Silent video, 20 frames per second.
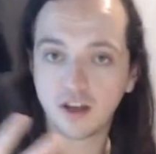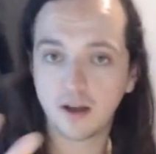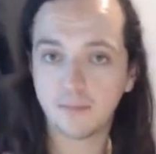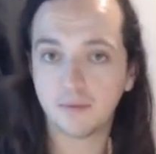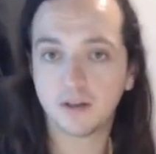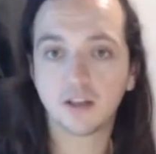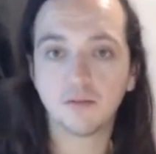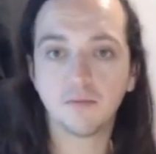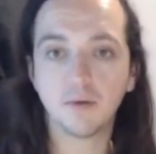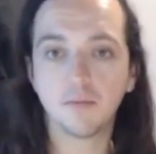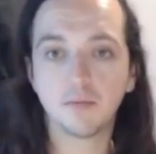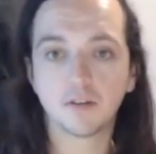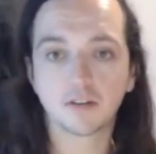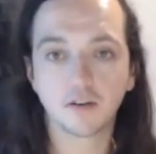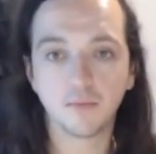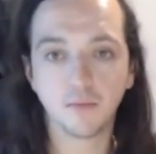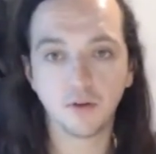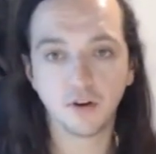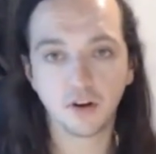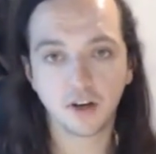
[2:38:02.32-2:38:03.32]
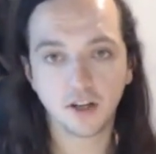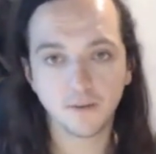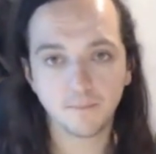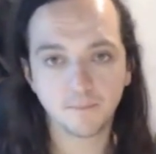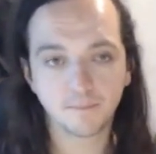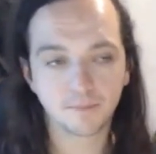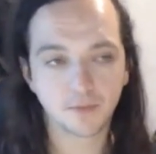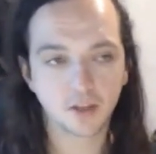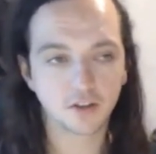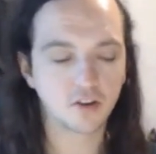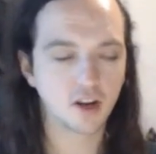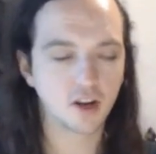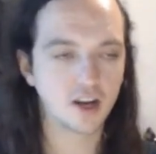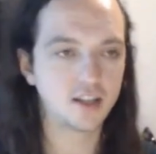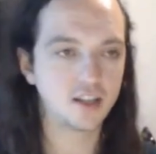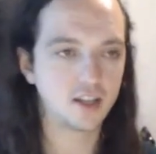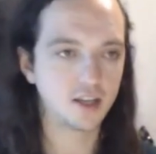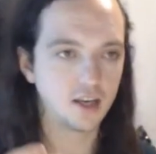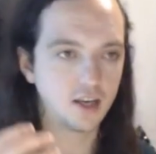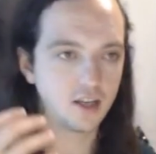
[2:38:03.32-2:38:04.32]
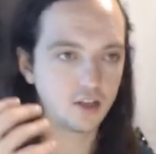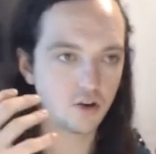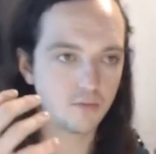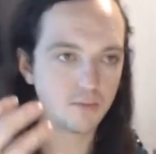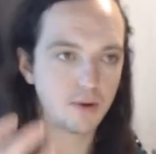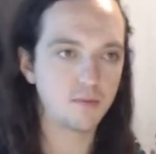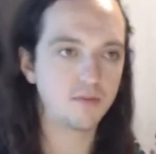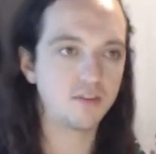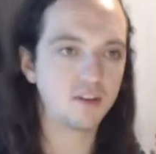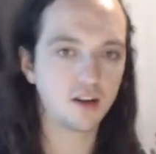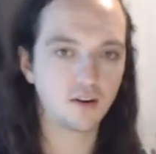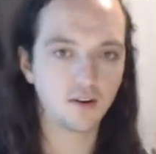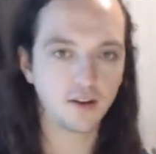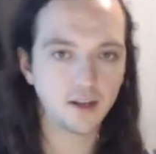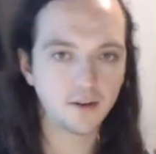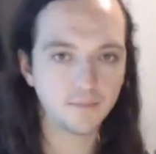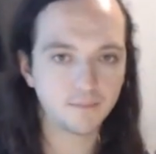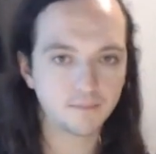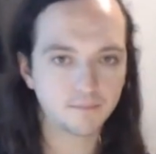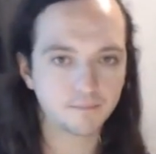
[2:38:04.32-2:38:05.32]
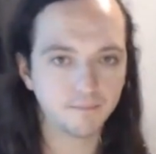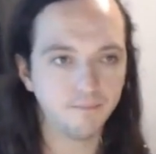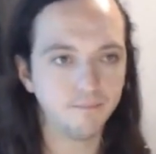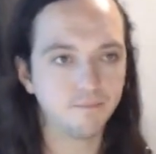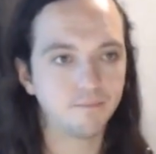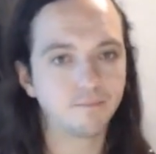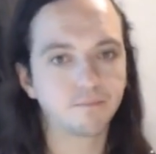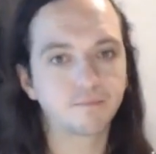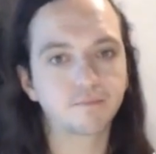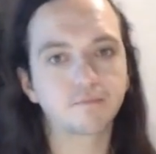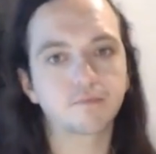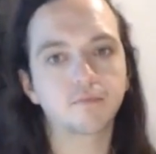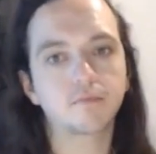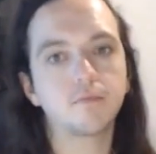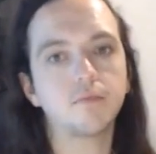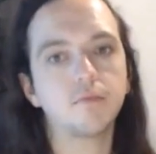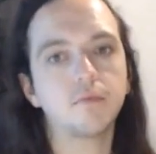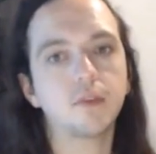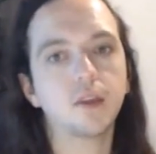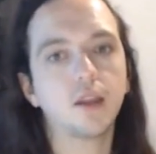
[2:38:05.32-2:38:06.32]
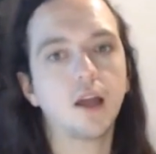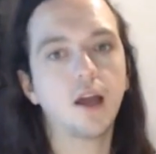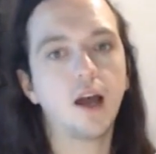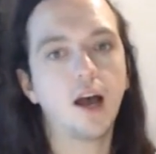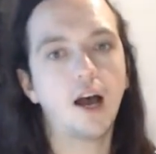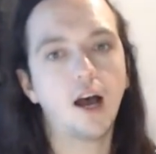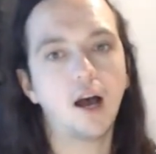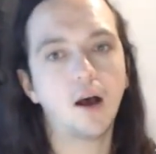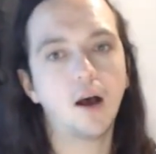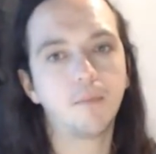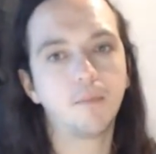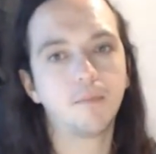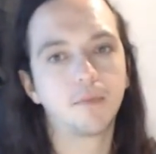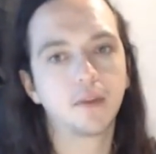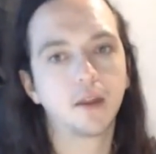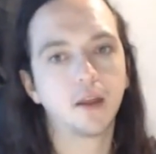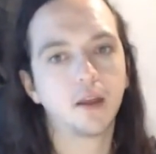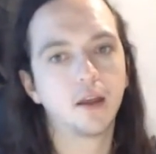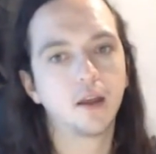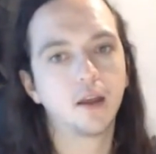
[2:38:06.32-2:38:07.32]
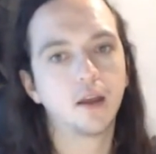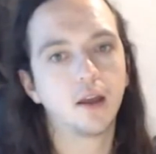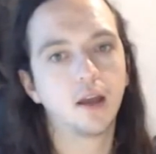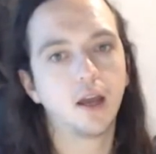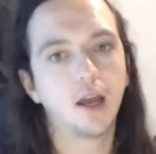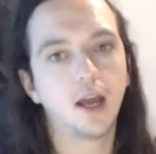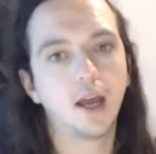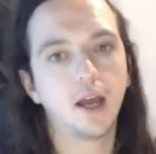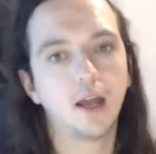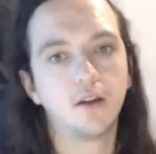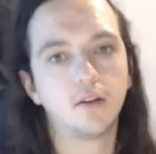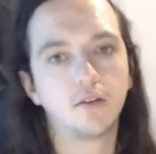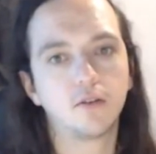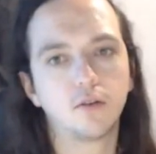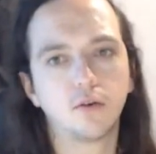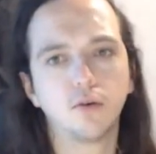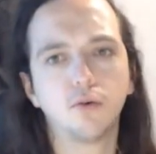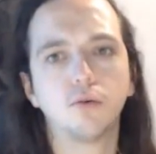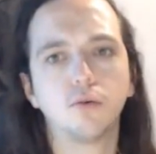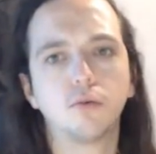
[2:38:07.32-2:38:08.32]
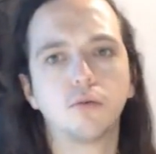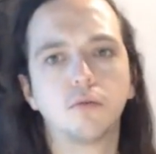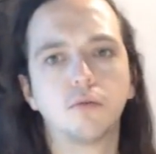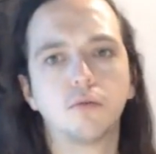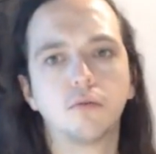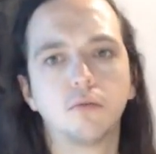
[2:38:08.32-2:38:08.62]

tab in the members community, sorry, in your members area. And oh,